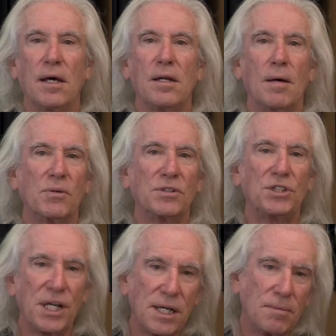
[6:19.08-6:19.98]
Number
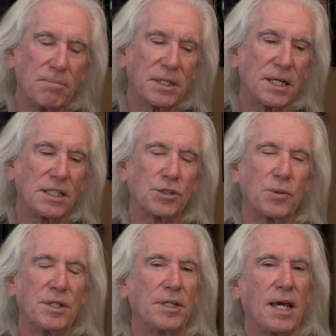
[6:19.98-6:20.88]
10 begins
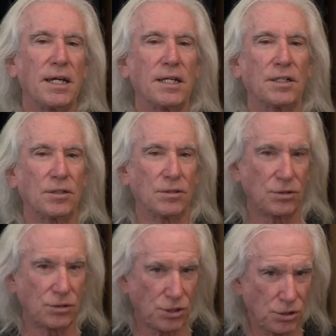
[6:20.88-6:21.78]
with a
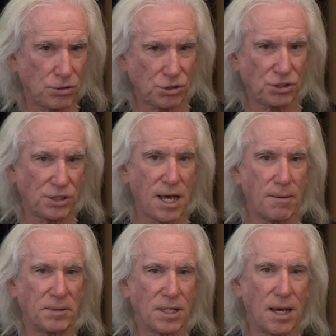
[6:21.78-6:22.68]

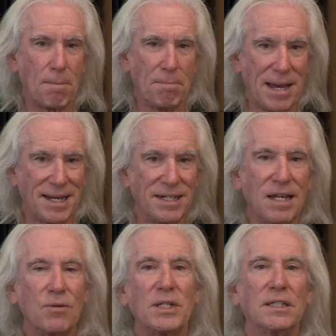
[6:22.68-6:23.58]
2-stepped bend
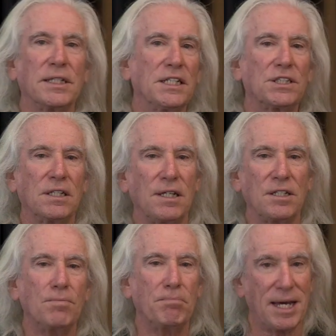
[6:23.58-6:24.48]
and release, and
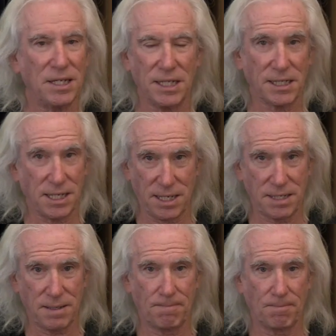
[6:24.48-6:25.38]
then you bend
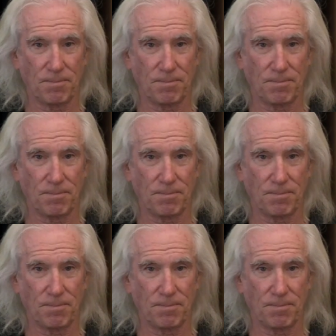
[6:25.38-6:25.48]
again.